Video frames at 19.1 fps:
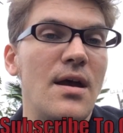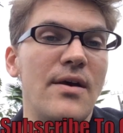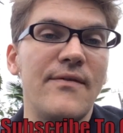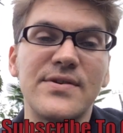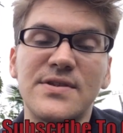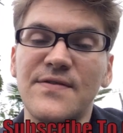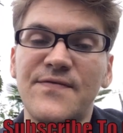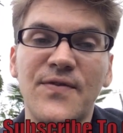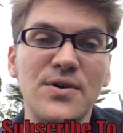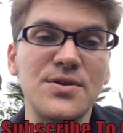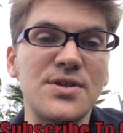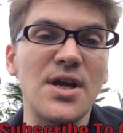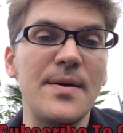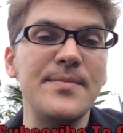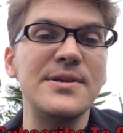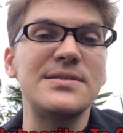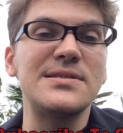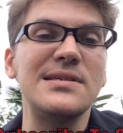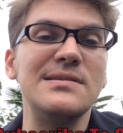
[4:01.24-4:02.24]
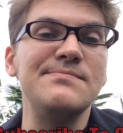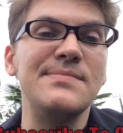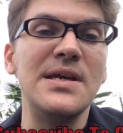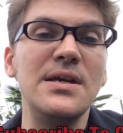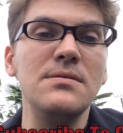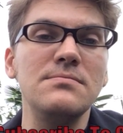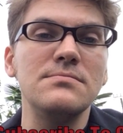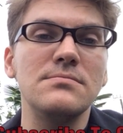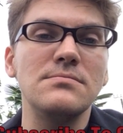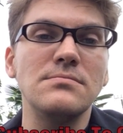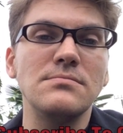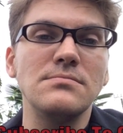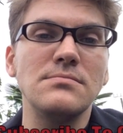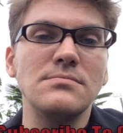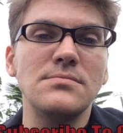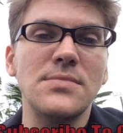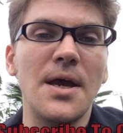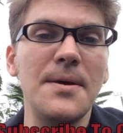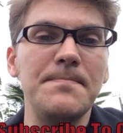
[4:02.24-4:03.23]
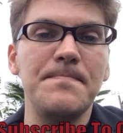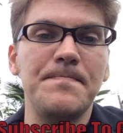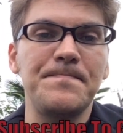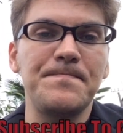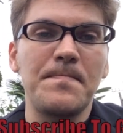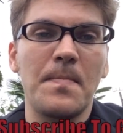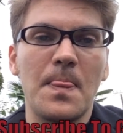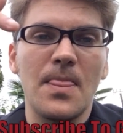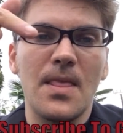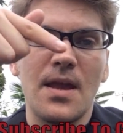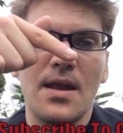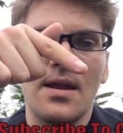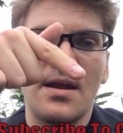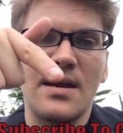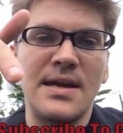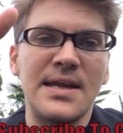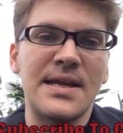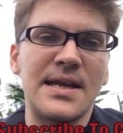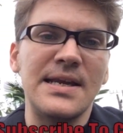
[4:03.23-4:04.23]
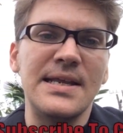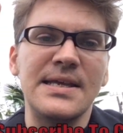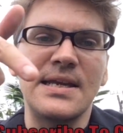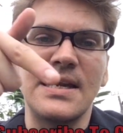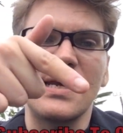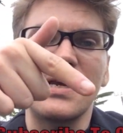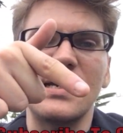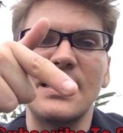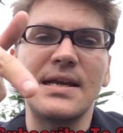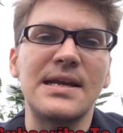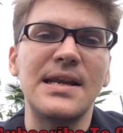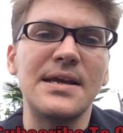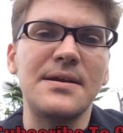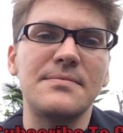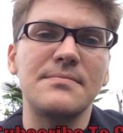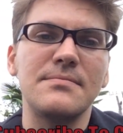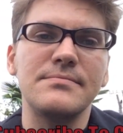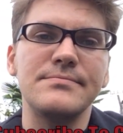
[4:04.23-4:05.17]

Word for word: Because the first time you see me, hey, click, click, click, click, click